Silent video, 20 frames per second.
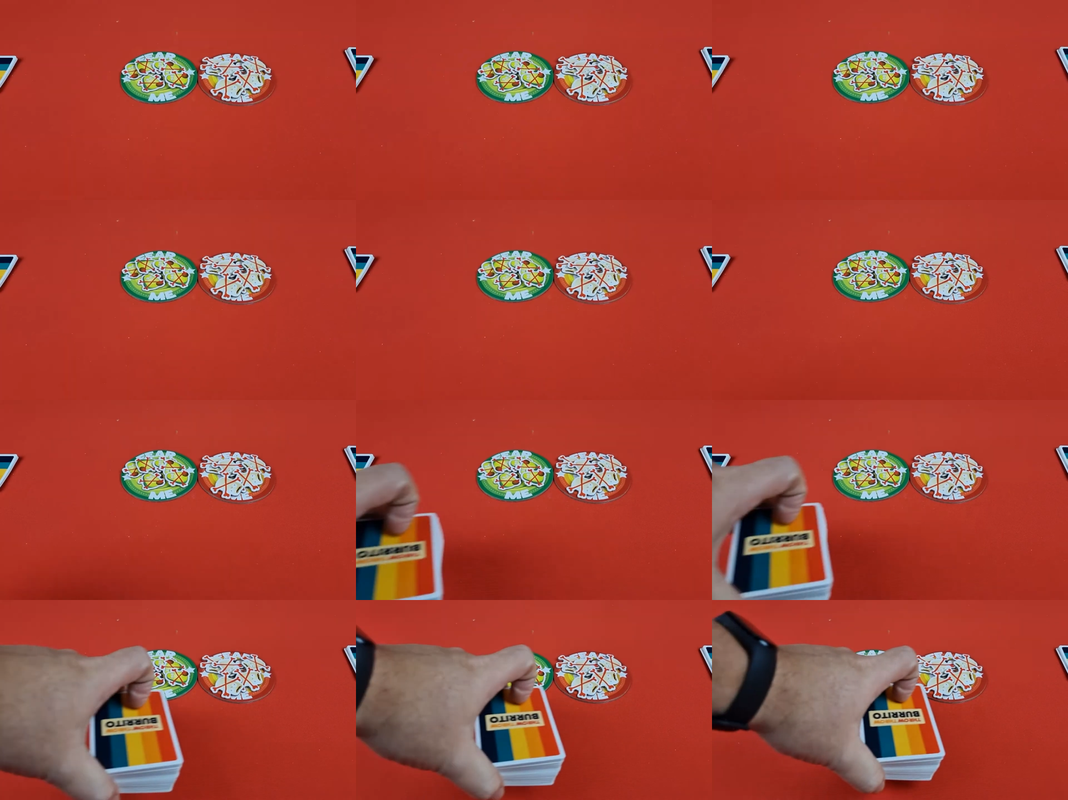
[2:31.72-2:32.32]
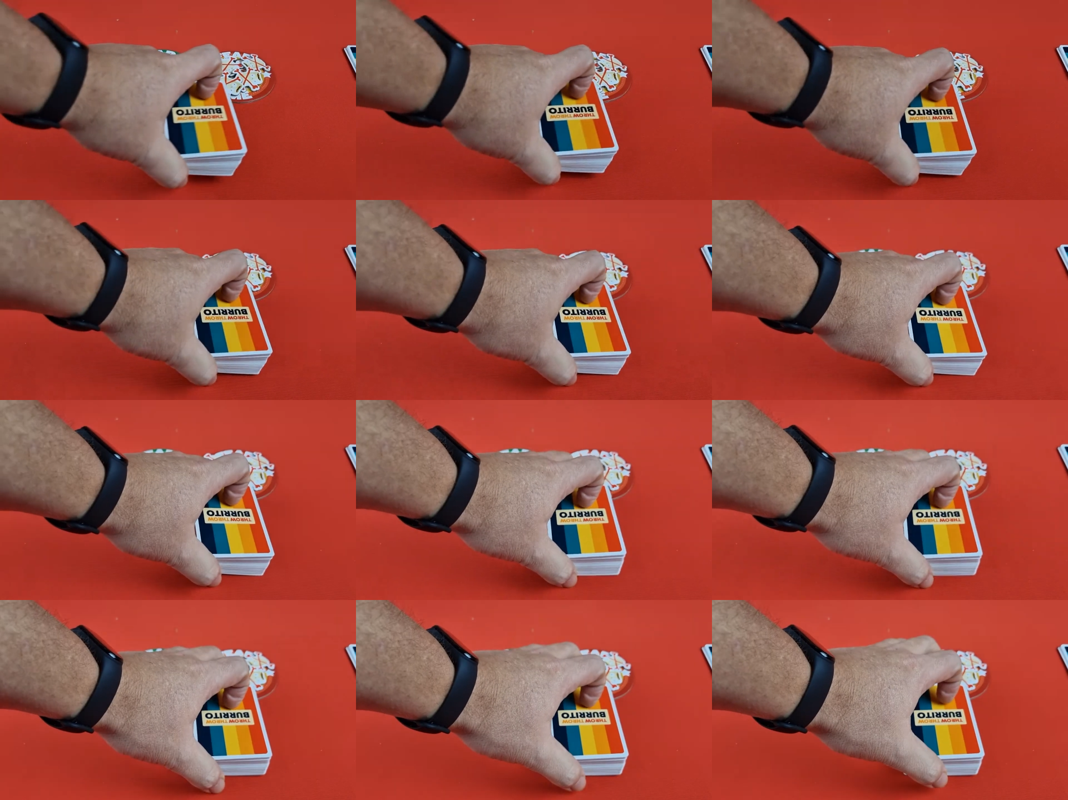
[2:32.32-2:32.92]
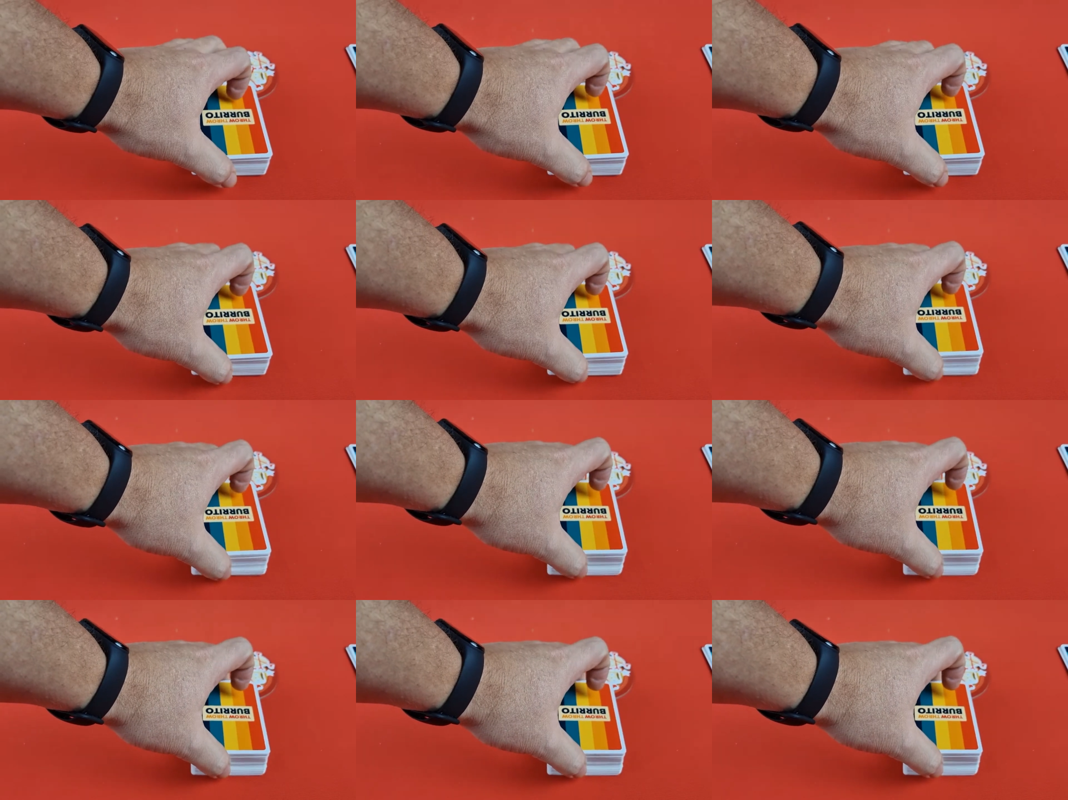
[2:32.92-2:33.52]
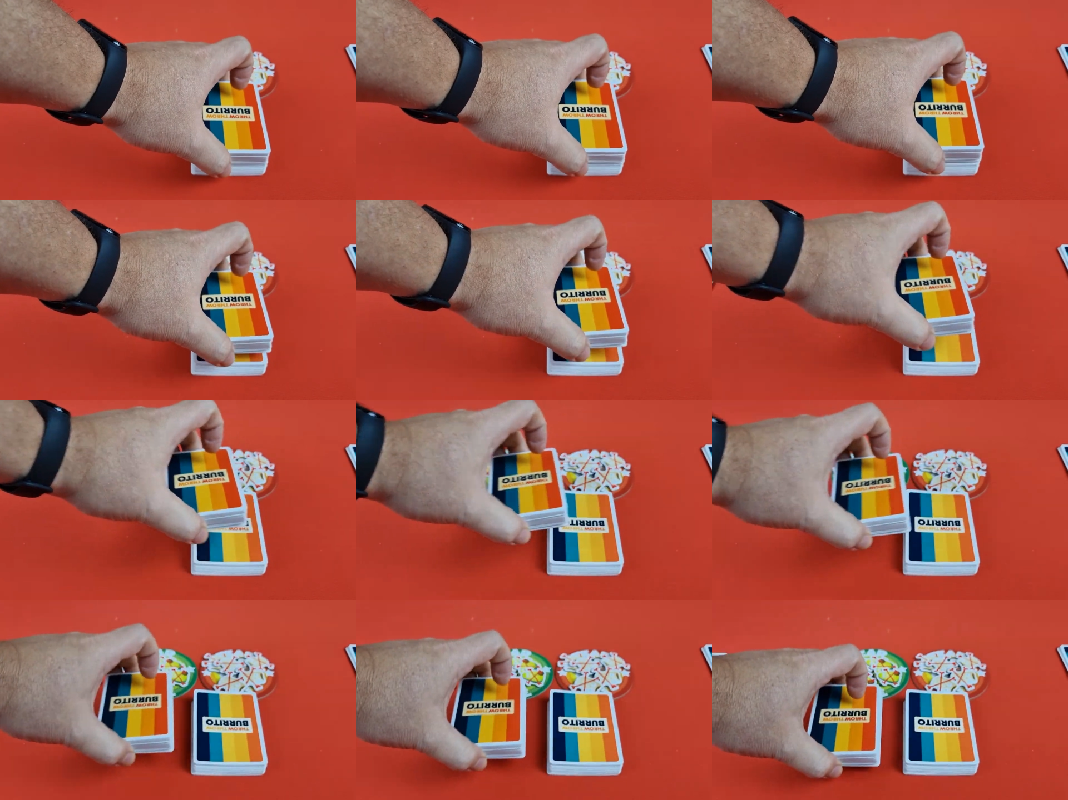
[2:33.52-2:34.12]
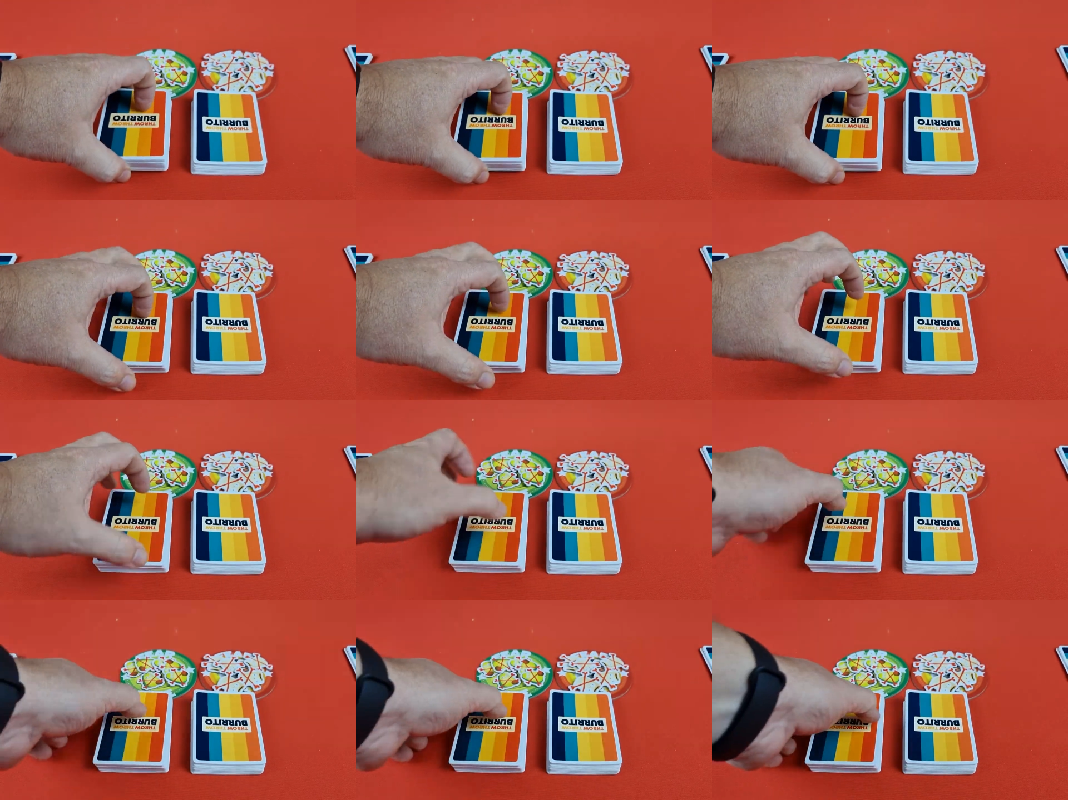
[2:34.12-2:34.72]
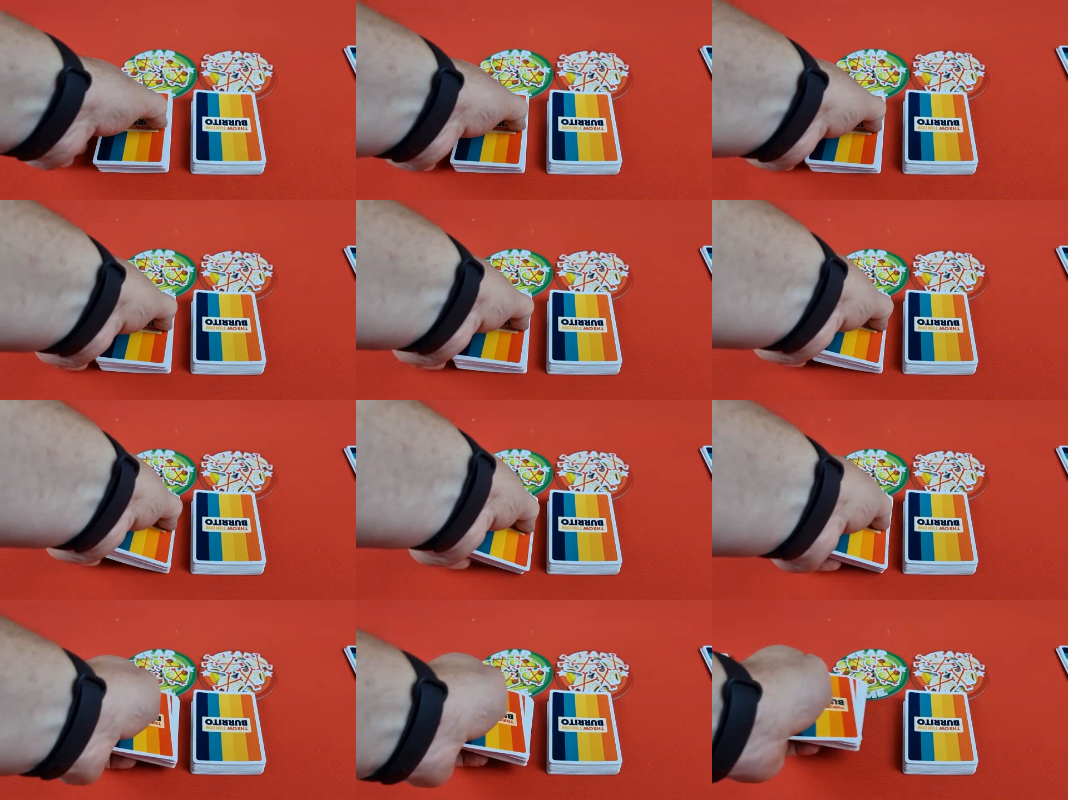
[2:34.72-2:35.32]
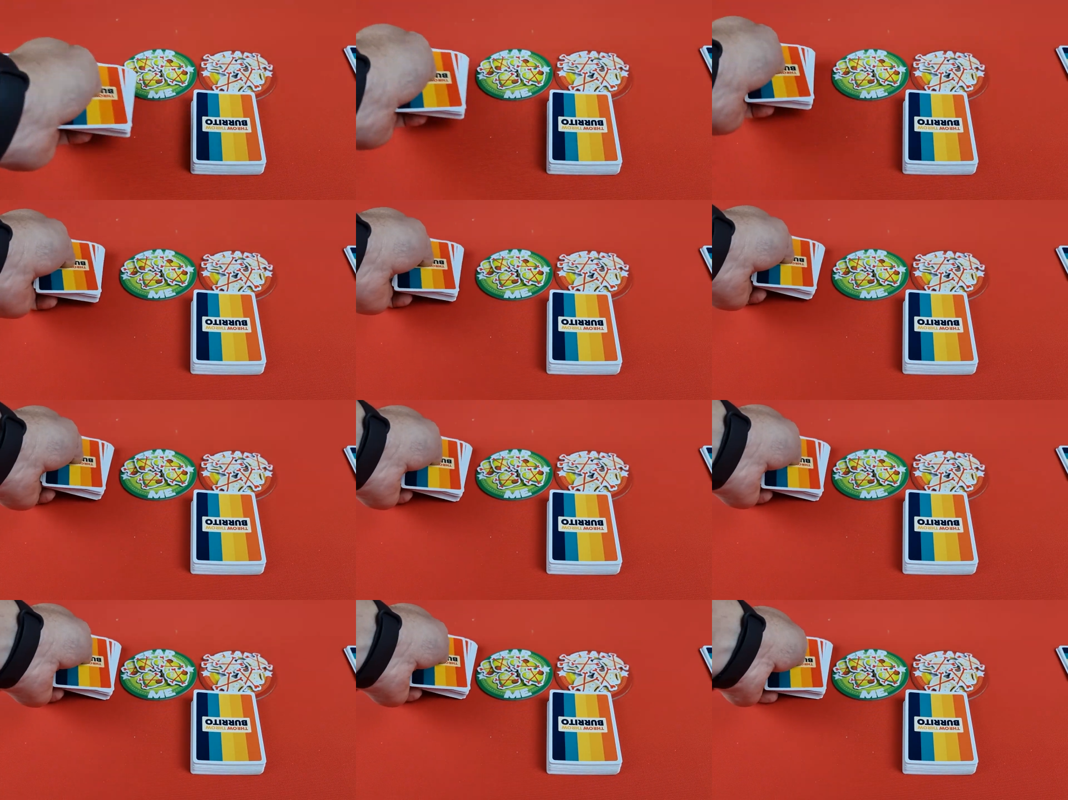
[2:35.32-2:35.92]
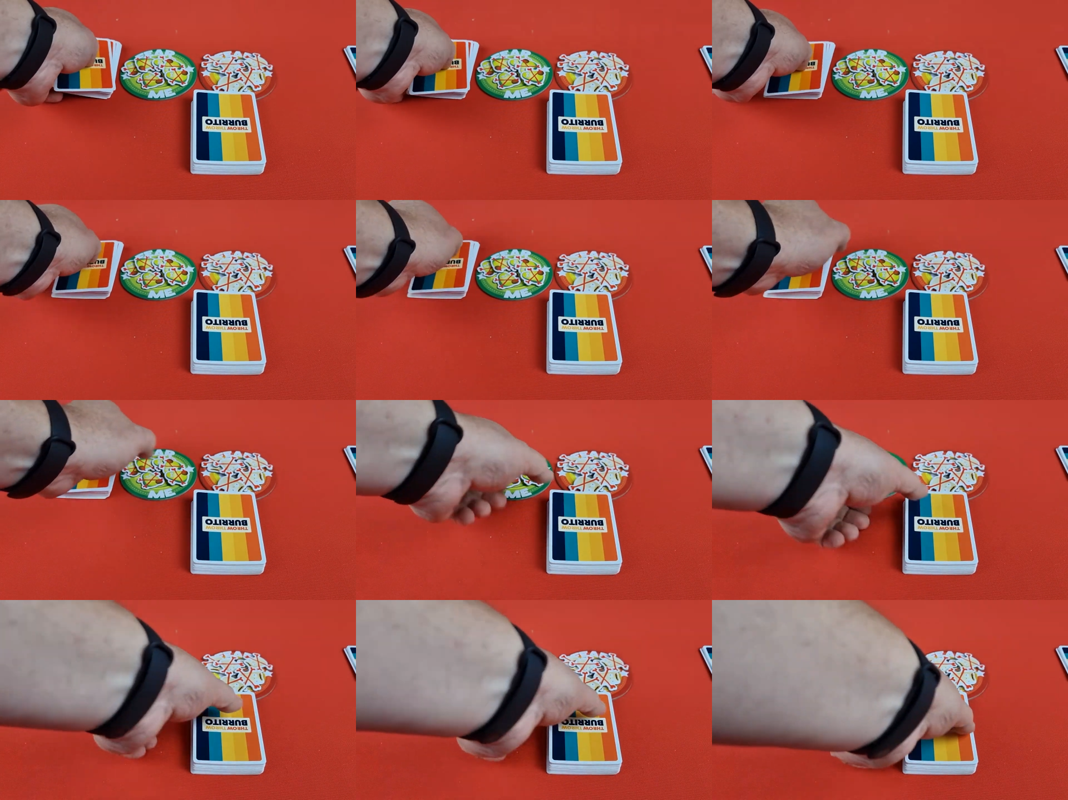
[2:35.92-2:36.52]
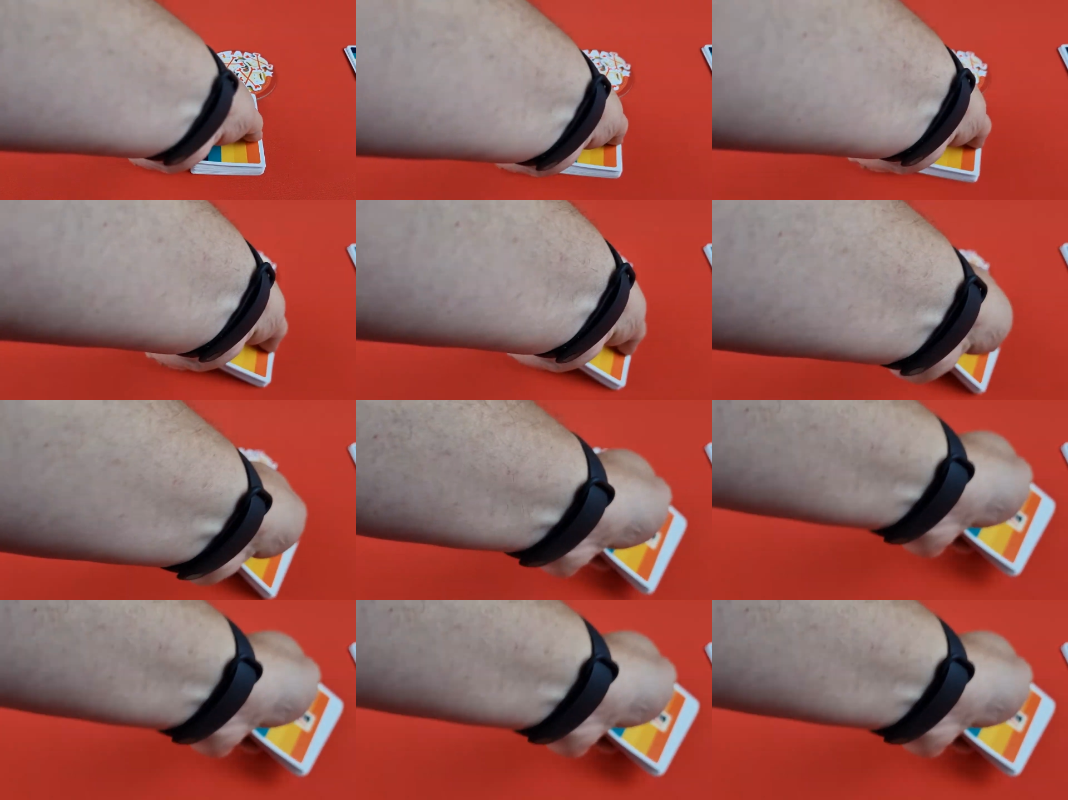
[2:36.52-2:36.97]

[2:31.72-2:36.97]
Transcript: (no speaker visible)